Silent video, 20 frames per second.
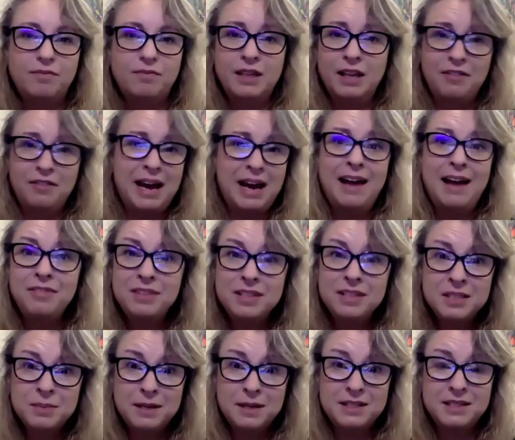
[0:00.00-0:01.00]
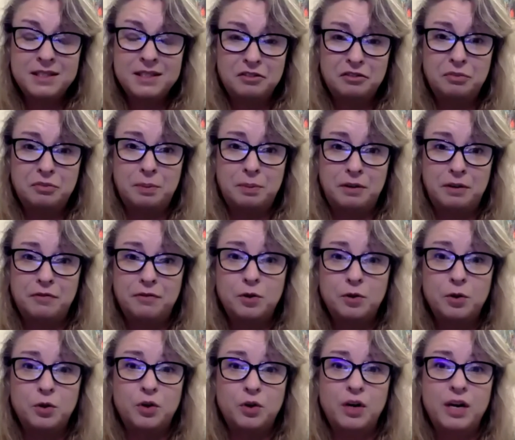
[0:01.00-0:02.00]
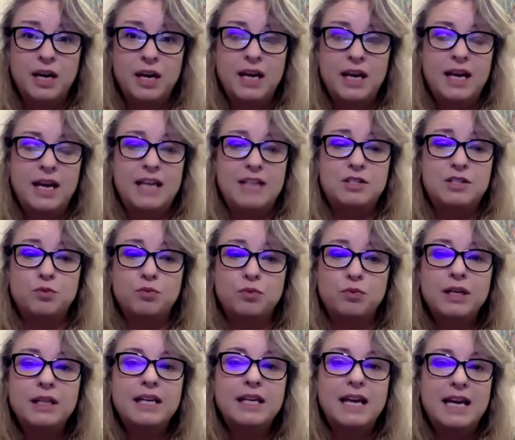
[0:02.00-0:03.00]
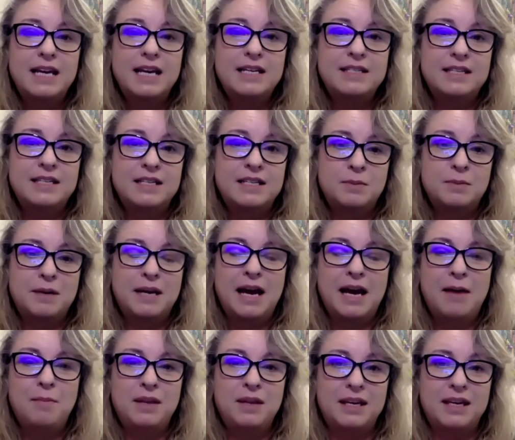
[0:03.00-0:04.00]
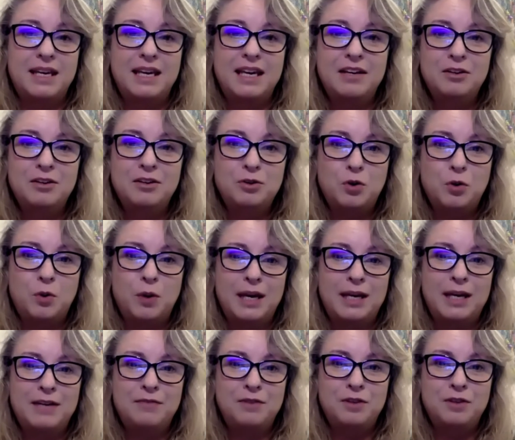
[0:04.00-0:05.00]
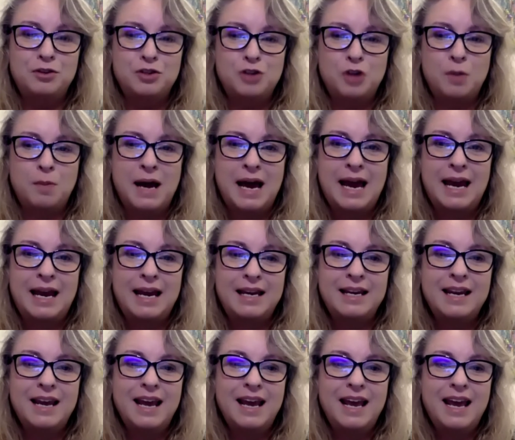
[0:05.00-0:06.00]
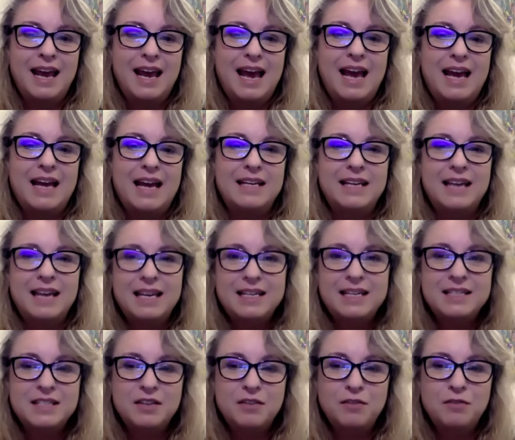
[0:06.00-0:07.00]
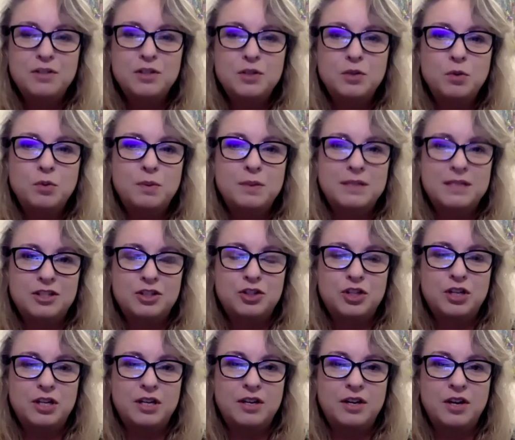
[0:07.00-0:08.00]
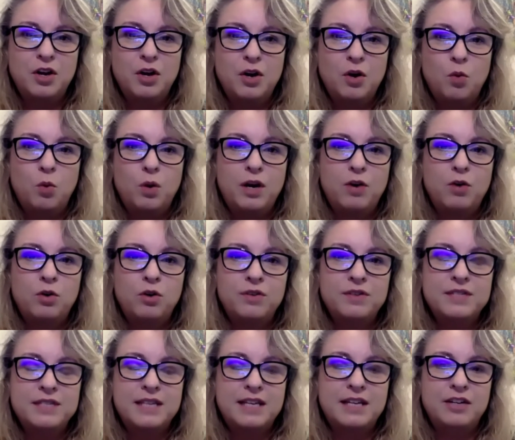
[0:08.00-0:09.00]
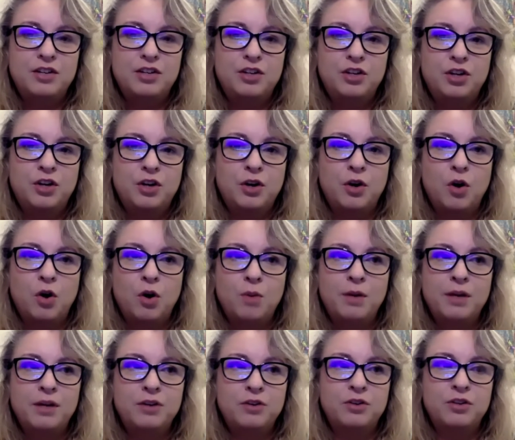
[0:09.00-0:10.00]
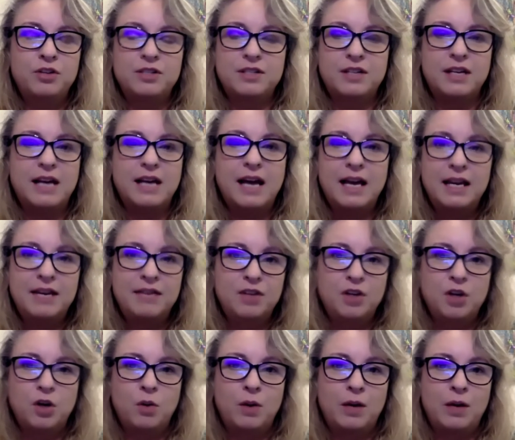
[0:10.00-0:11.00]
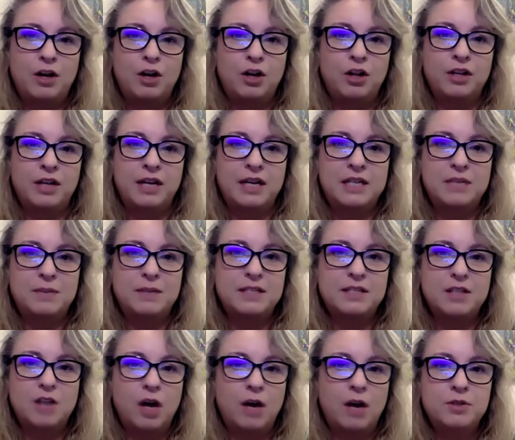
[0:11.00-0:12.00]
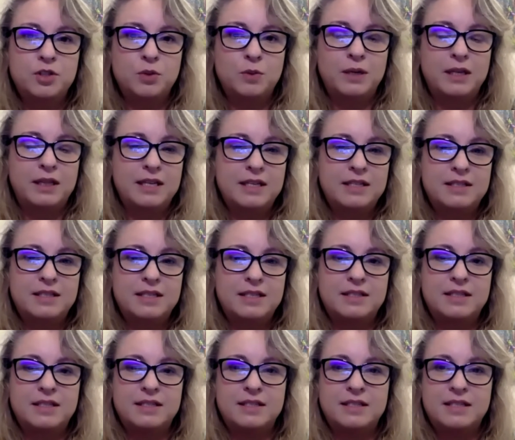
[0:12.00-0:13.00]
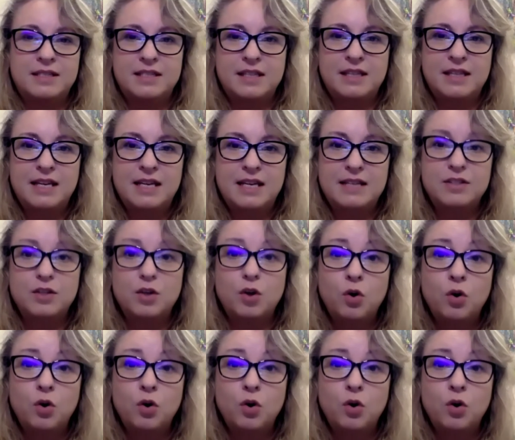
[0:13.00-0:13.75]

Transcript: I've had this myself before, it's really easy to become the king or queen of your domain and get yourself into a position where all of a sudden you go, oh my goodness, I can't even go away on holidays because I'm doing this, this, this, this, and this.